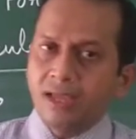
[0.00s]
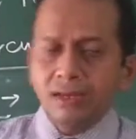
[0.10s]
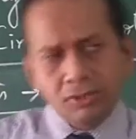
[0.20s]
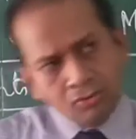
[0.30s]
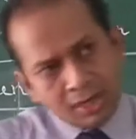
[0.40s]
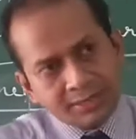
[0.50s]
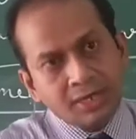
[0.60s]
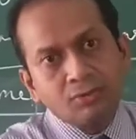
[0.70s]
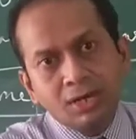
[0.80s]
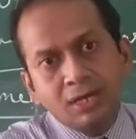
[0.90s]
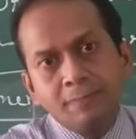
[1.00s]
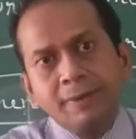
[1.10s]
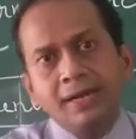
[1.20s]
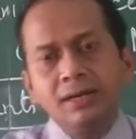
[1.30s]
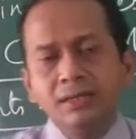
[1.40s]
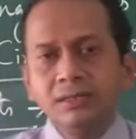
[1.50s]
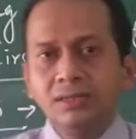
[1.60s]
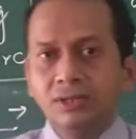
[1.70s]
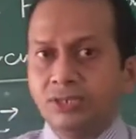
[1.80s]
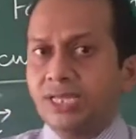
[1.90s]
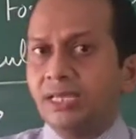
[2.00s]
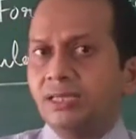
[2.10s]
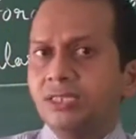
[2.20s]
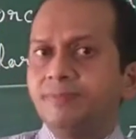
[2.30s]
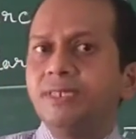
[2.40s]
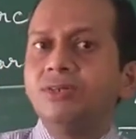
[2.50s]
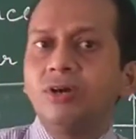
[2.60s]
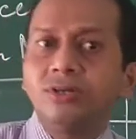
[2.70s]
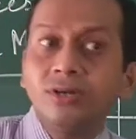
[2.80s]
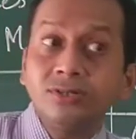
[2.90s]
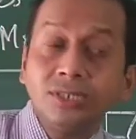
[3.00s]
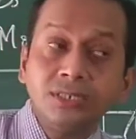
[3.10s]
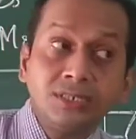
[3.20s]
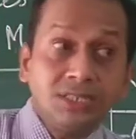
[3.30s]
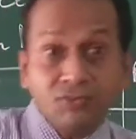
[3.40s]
You are regularly paddling, your cycle speed not increasing.